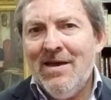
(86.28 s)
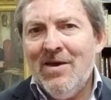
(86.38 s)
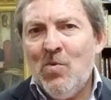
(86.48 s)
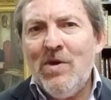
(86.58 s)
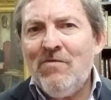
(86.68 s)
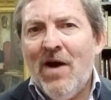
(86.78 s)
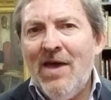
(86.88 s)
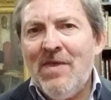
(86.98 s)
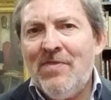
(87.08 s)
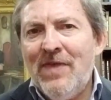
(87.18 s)
We
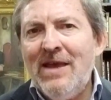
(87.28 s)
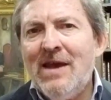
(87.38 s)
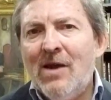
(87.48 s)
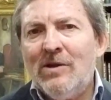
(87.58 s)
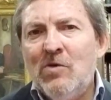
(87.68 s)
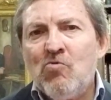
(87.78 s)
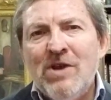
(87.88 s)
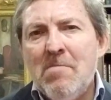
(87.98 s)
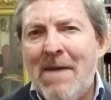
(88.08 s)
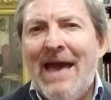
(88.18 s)
find that they not only
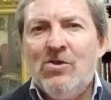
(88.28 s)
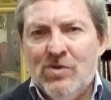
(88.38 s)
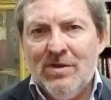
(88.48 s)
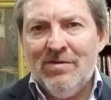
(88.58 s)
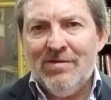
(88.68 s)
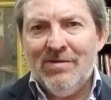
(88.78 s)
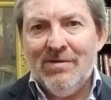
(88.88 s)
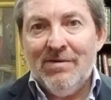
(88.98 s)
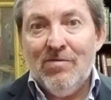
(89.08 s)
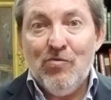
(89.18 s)
reimagined
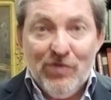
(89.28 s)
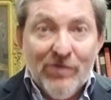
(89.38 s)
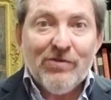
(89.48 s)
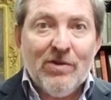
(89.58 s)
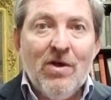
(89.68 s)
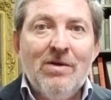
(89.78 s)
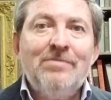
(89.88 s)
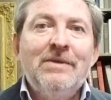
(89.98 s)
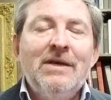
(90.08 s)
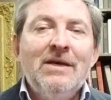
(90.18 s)
this law,
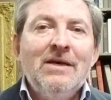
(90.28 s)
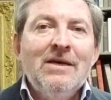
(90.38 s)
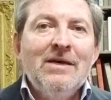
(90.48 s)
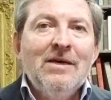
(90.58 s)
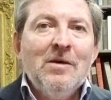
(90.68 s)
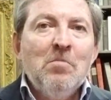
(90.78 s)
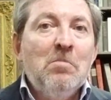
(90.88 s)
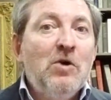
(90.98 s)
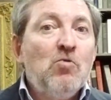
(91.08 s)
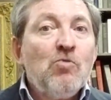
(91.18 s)

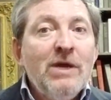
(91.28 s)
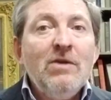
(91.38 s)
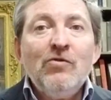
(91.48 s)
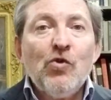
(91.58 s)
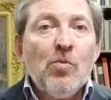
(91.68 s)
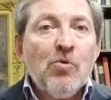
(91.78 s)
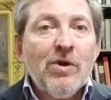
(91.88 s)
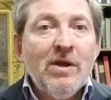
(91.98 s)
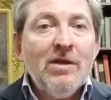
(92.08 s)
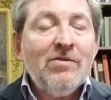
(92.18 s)
but
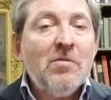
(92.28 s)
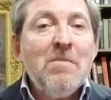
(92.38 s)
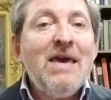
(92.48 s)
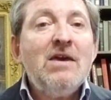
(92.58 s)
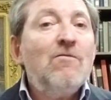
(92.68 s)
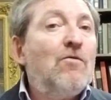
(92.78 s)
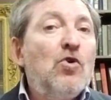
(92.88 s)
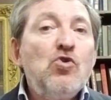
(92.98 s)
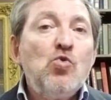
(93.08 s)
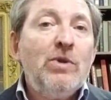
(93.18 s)
reinterpreted it to make it
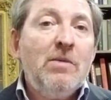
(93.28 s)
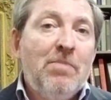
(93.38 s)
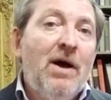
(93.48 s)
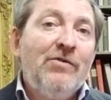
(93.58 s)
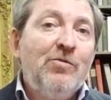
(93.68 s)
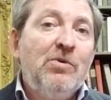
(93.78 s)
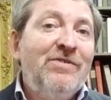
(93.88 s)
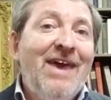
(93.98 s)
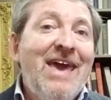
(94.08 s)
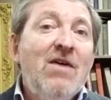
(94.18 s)
virtually impossible
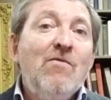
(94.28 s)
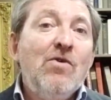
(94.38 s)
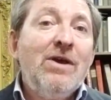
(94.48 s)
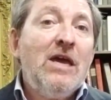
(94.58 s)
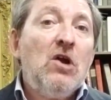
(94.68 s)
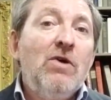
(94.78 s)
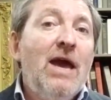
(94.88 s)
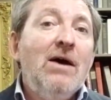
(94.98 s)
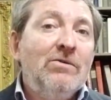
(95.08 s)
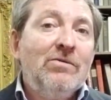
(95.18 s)
to ever carry
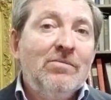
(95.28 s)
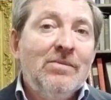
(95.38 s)
out.